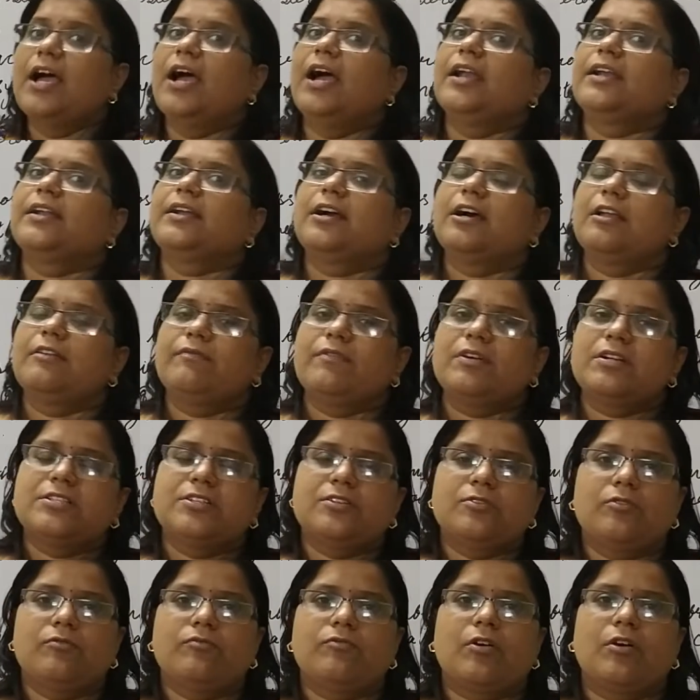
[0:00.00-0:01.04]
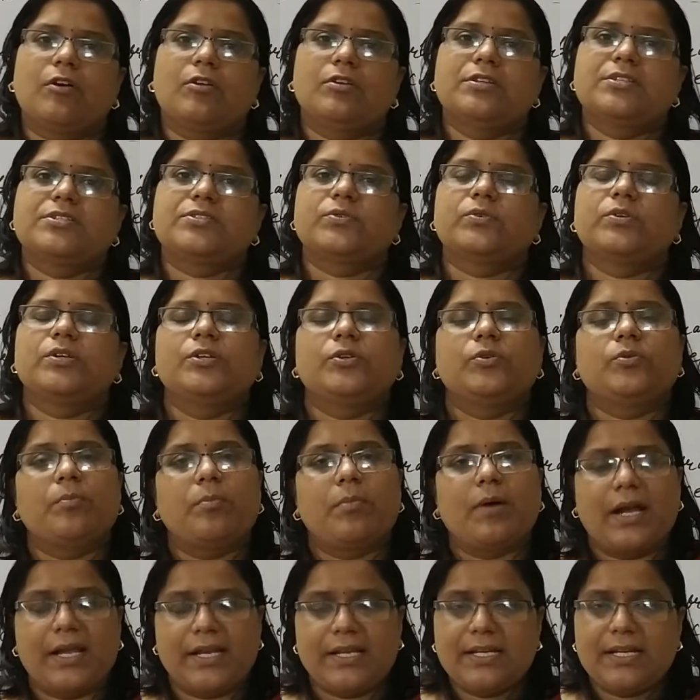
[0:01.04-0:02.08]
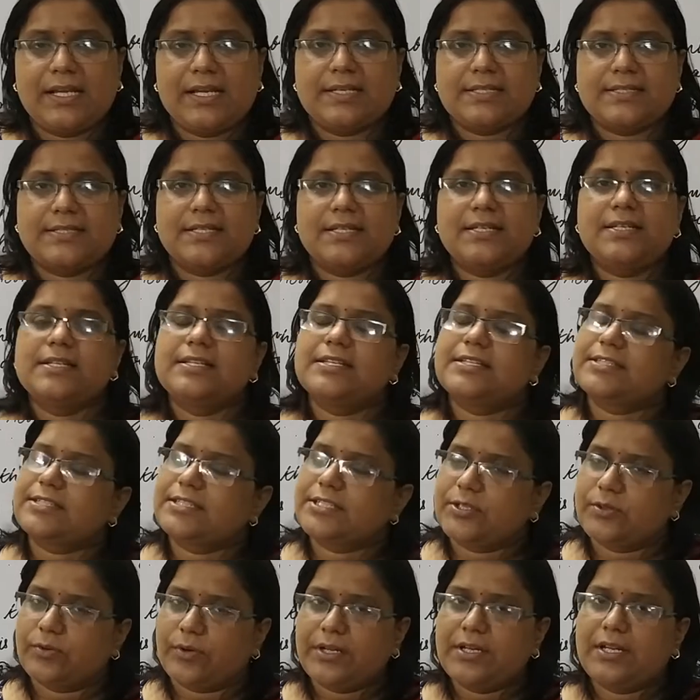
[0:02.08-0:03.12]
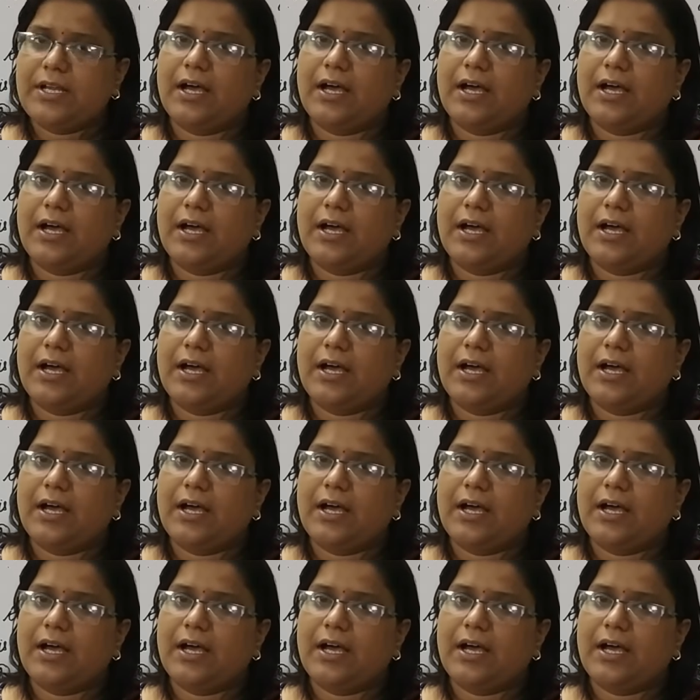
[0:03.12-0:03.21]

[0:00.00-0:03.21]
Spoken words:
and conversion of cholesterol into bile acid, steroid